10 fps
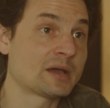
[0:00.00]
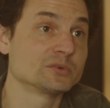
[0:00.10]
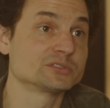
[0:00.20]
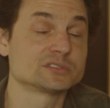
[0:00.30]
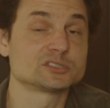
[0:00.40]

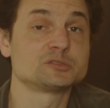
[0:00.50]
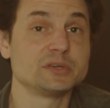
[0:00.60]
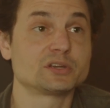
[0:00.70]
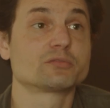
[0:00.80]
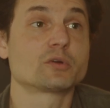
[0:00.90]
Atmos is a
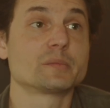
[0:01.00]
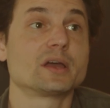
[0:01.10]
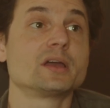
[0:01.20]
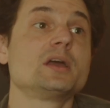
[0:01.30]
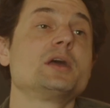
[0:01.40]
speaker
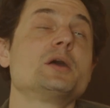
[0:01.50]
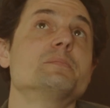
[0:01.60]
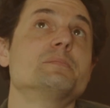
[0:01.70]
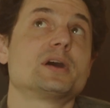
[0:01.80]
format, mm-hmm.